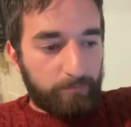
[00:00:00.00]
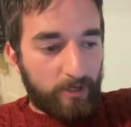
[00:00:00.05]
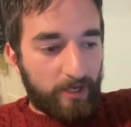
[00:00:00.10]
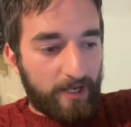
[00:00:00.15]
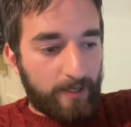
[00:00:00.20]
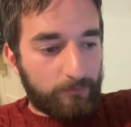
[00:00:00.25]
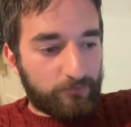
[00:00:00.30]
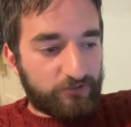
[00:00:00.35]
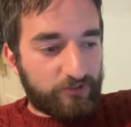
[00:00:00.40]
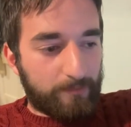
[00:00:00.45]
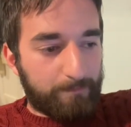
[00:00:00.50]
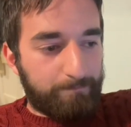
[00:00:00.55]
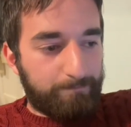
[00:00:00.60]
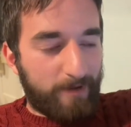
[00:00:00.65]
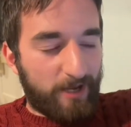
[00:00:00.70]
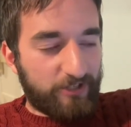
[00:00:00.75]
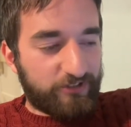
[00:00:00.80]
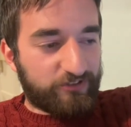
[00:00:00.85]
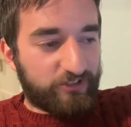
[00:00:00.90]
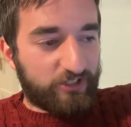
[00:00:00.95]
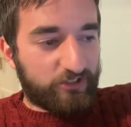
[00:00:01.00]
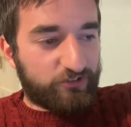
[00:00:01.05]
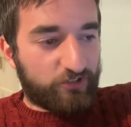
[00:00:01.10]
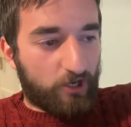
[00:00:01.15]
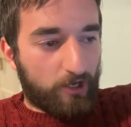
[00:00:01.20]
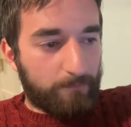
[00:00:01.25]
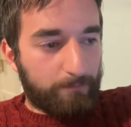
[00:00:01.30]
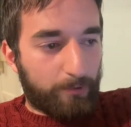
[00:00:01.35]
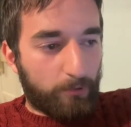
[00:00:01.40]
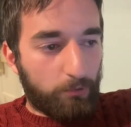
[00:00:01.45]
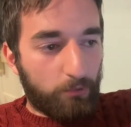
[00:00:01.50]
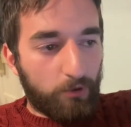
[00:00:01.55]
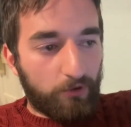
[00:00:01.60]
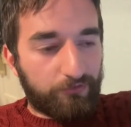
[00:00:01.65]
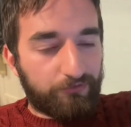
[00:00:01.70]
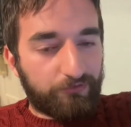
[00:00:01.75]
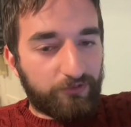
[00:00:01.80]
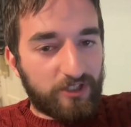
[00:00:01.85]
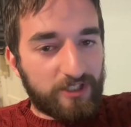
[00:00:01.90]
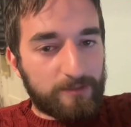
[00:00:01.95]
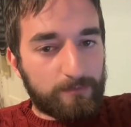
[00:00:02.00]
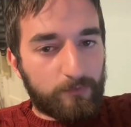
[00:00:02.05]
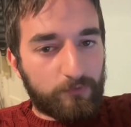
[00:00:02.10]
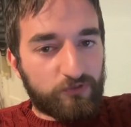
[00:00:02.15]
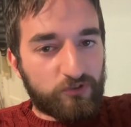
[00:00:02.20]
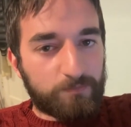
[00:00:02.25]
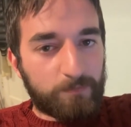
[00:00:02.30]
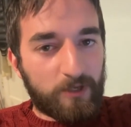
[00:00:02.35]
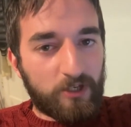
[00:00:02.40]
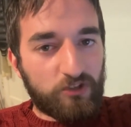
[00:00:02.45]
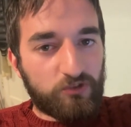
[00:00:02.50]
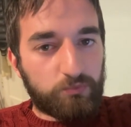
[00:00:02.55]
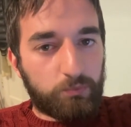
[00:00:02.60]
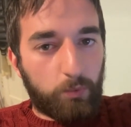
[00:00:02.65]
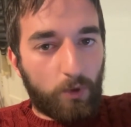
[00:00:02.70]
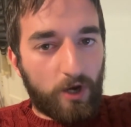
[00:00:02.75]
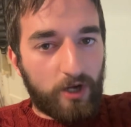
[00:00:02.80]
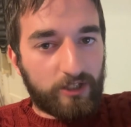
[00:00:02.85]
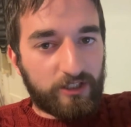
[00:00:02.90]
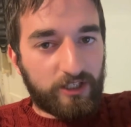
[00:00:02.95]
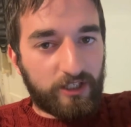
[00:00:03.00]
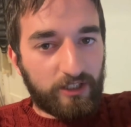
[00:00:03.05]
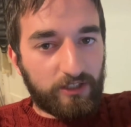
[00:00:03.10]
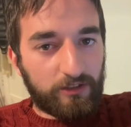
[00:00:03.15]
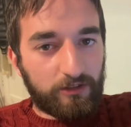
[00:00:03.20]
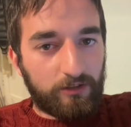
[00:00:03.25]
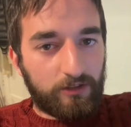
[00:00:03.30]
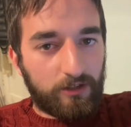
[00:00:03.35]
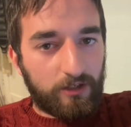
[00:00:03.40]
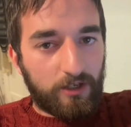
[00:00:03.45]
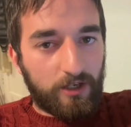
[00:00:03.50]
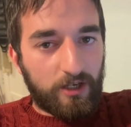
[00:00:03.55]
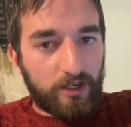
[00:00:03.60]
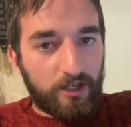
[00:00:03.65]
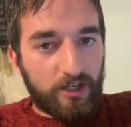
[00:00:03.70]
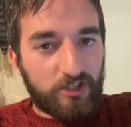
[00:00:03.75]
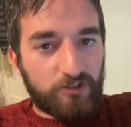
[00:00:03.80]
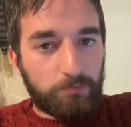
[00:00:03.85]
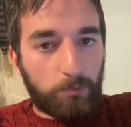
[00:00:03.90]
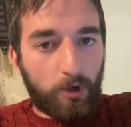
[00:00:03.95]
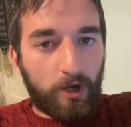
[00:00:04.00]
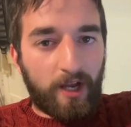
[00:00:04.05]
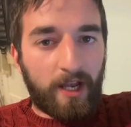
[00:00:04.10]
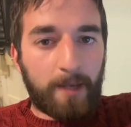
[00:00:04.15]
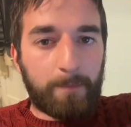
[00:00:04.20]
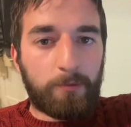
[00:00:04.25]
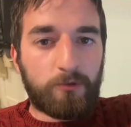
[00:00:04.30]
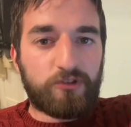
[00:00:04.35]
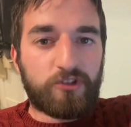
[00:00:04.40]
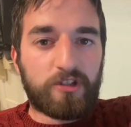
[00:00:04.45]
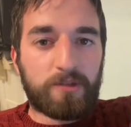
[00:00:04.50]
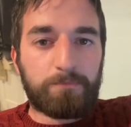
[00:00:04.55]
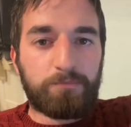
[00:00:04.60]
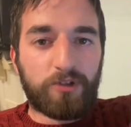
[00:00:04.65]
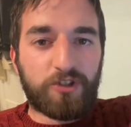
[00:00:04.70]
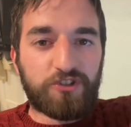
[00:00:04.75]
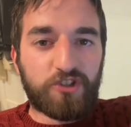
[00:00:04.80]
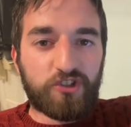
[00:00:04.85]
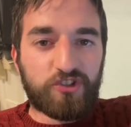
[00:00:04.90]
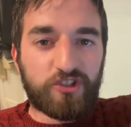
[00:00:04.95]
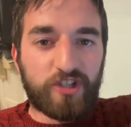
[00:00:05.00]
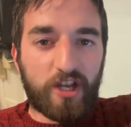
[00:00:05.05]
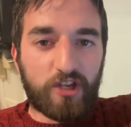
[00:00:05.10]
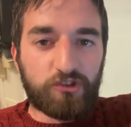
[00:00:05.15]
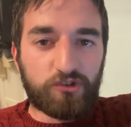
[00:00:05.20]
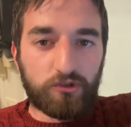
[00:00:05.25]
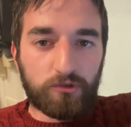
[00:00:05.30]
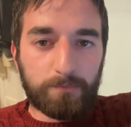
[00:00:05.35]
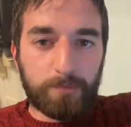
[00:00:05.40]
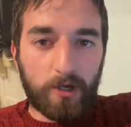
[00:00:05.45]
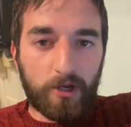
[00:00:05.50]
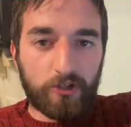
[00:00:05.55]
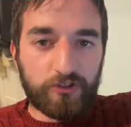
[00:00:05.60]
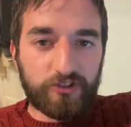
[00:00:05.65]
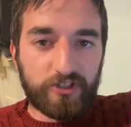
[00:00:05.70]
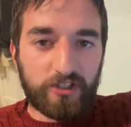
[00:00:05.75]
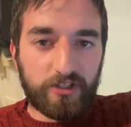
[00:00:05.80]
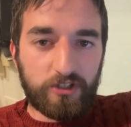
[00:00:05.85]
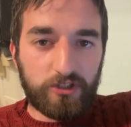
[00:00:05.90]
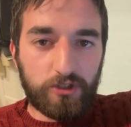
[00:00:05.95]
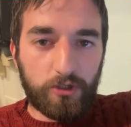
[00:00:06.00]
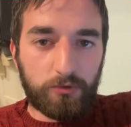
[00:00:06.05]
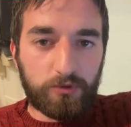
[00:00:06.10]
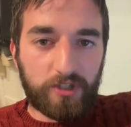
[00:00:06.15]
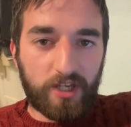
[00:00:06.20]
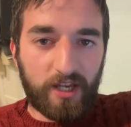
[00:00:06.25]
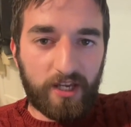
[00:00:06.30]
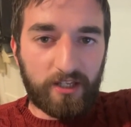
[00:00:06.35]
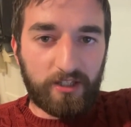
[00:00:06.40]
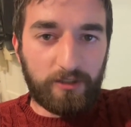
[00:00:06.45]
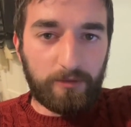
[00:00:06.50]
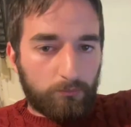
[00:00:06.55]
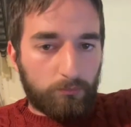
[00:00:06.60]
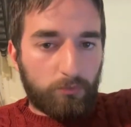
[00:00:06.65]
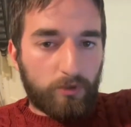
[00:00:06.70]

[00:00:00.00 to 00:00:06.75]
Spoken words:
Perhaps the best example of freedom of speech working is what happened to the British National Party in the UK.